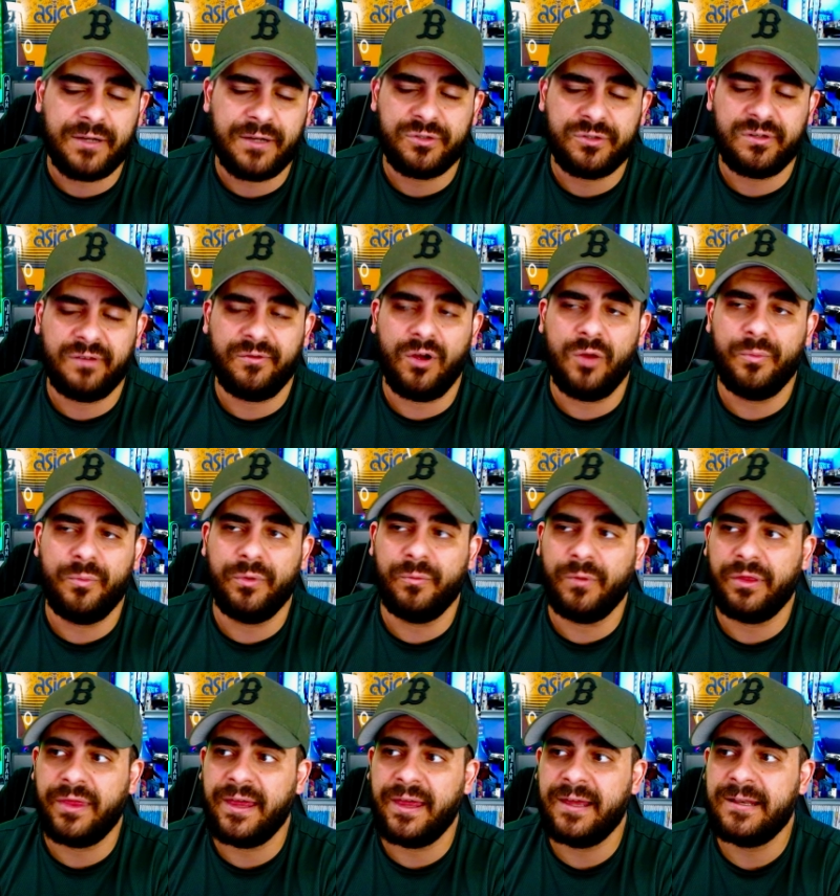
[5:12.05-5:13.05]
I should have opened
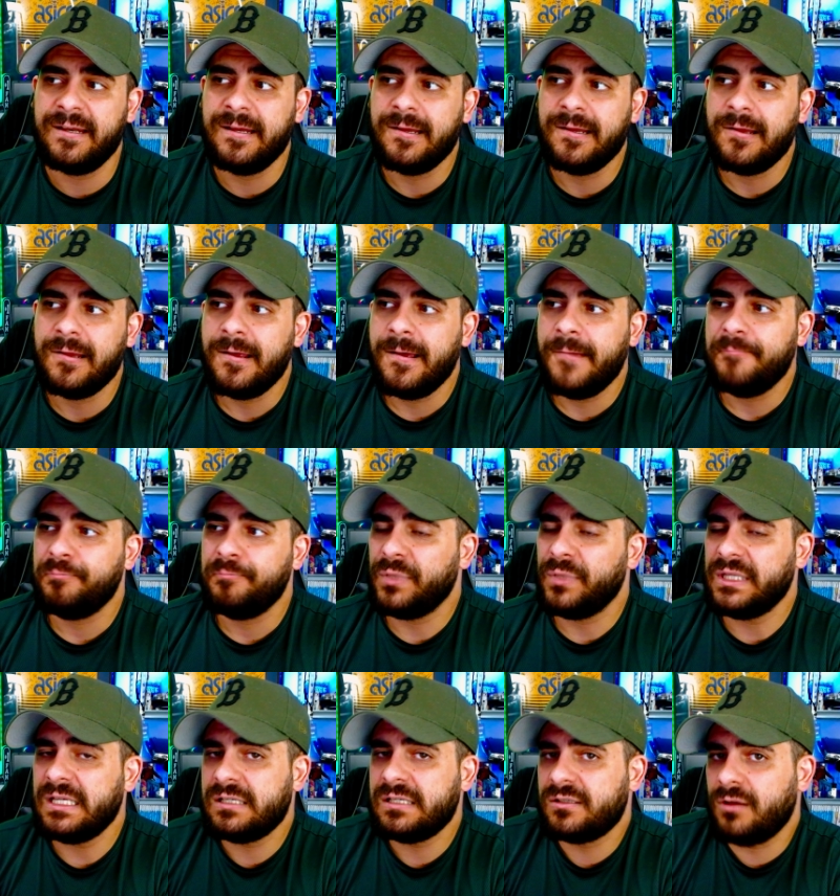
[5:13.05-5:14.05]
with that.
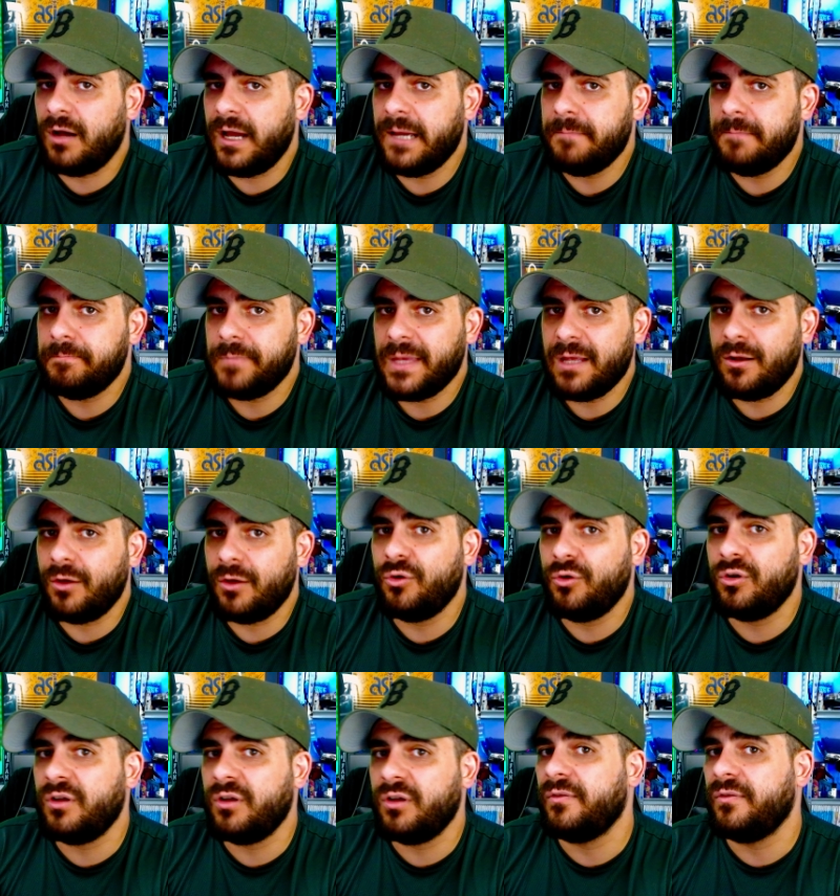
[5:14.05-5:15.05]
But this guy, you know,
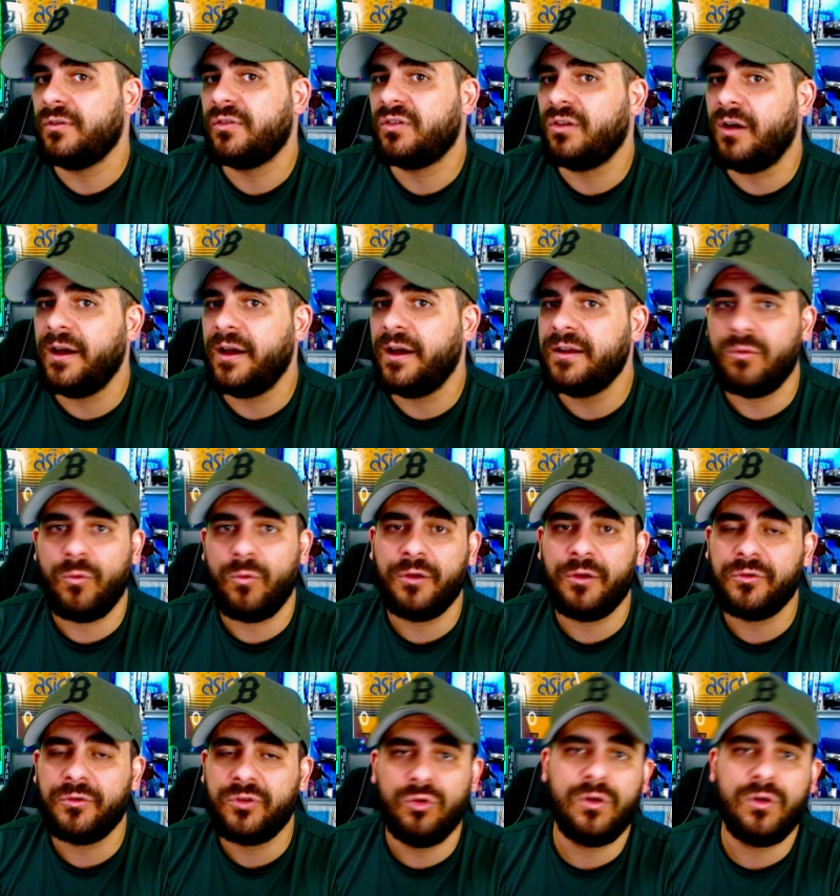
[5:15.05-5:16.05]
could have signed one
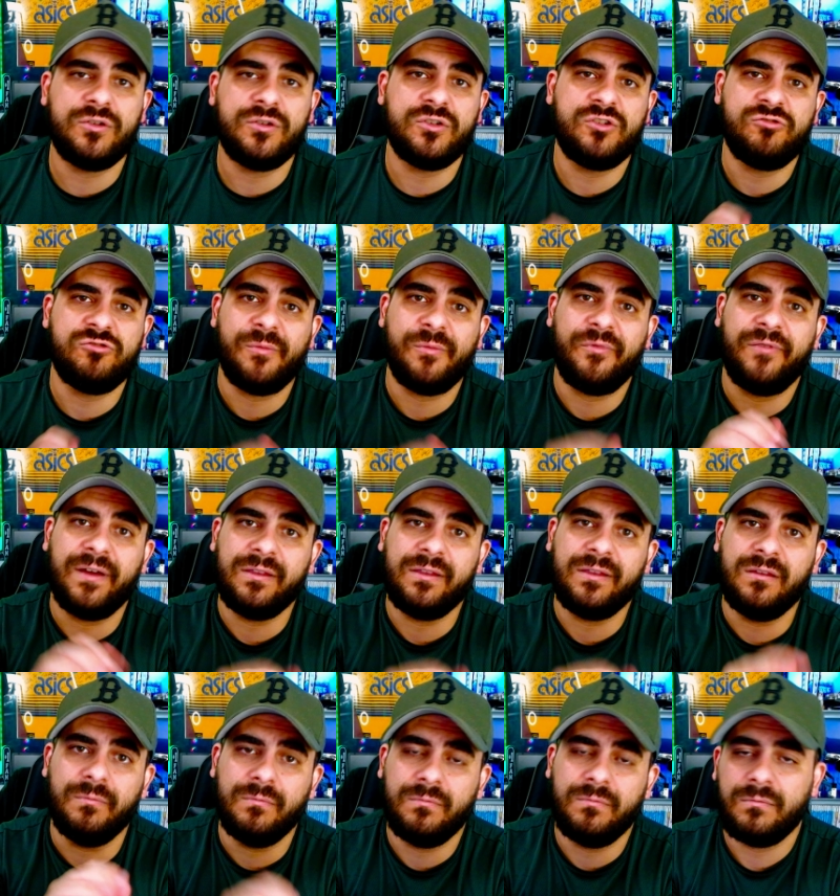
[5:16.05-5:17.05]
or two and just drip fed
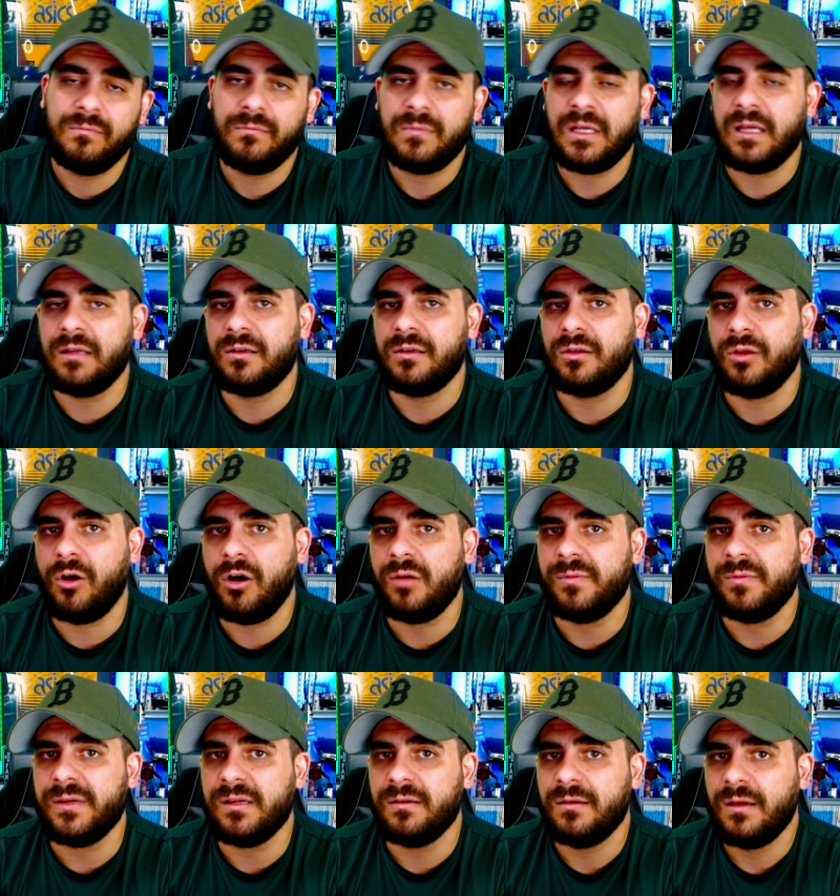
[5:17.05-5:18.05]
them into the
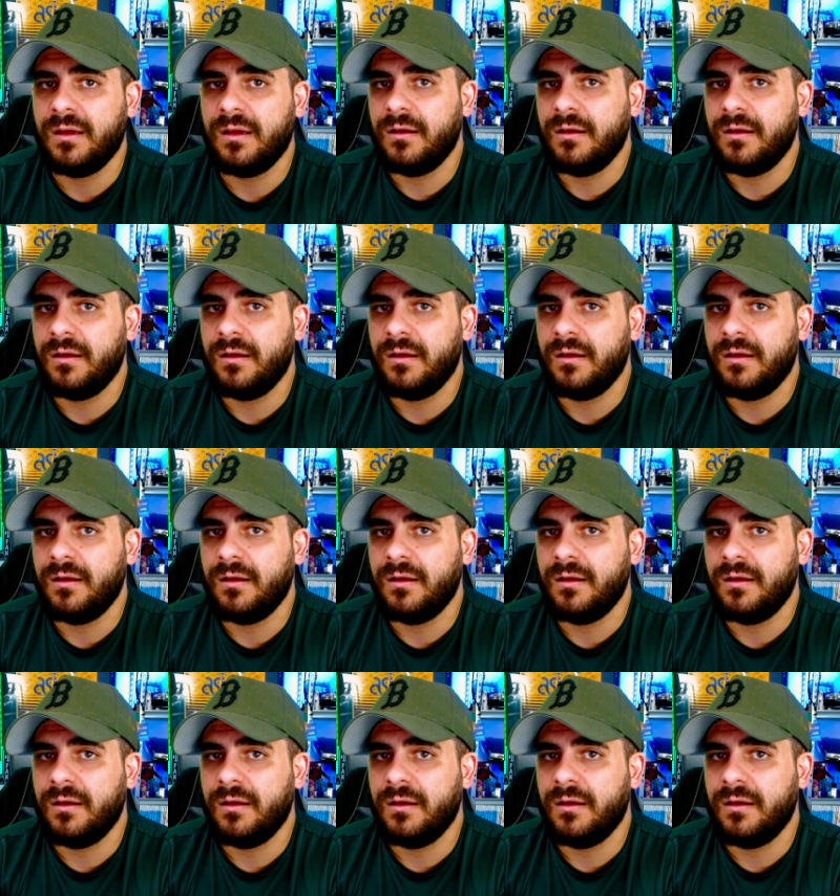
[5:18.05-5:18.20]
hobby.